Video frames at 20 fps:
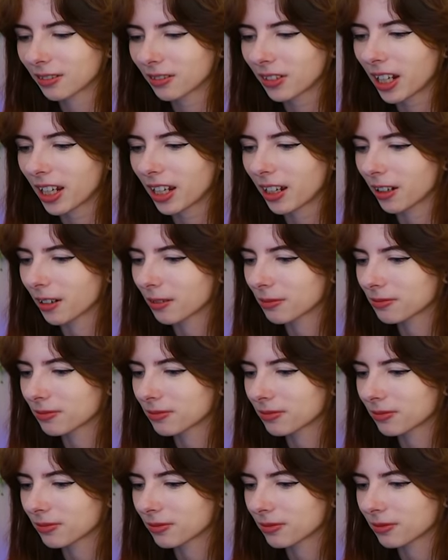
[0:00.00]
right here
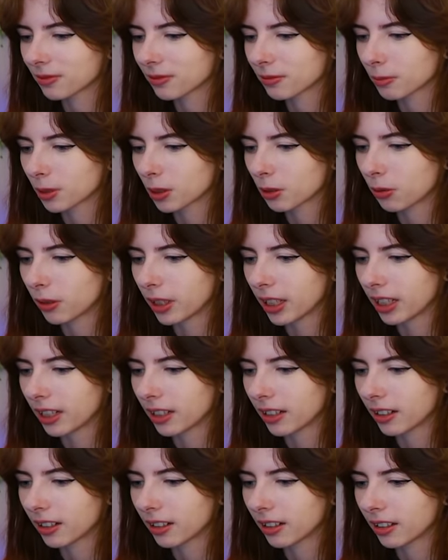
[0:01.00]

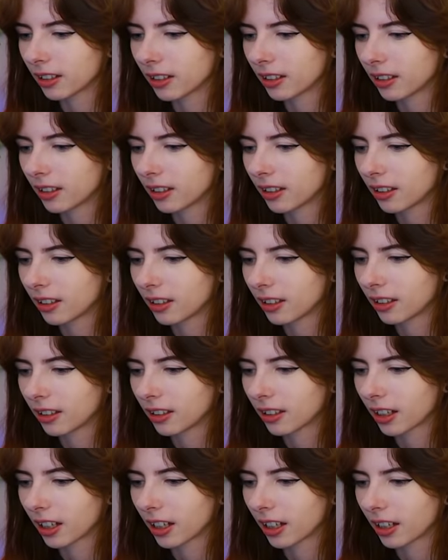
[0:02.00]
between
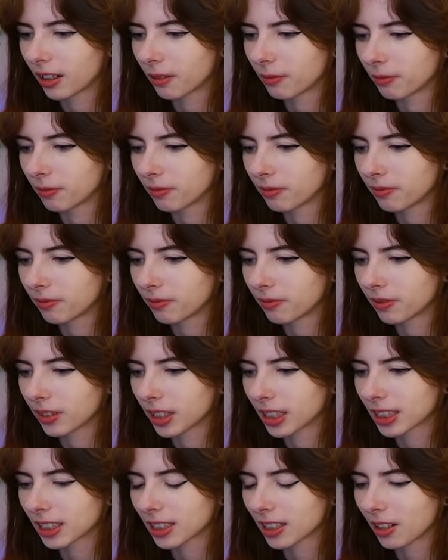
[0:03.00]
um,
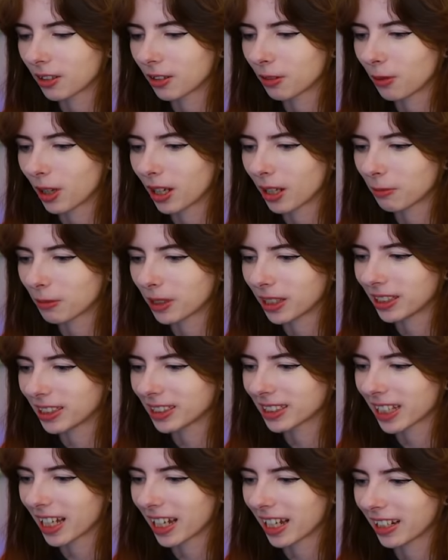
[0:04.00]
Skull
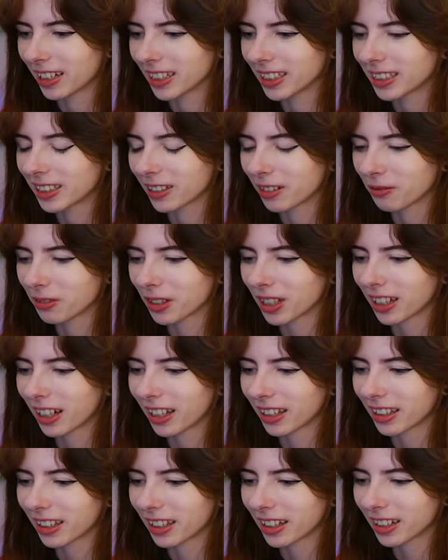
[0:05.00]
Wannabes and Sylvie,
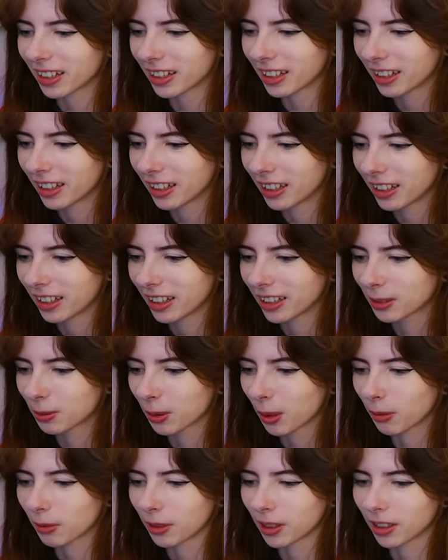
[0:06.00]
I think. That's
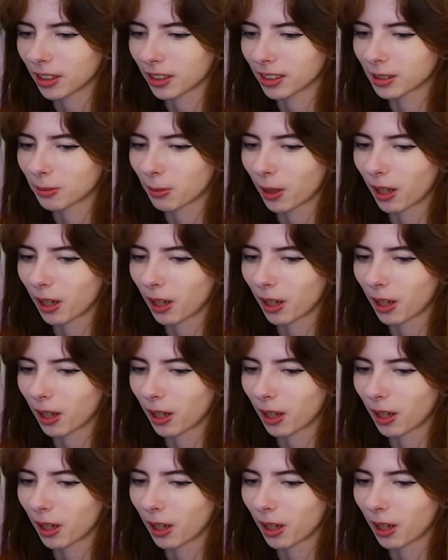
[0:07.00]
probably a good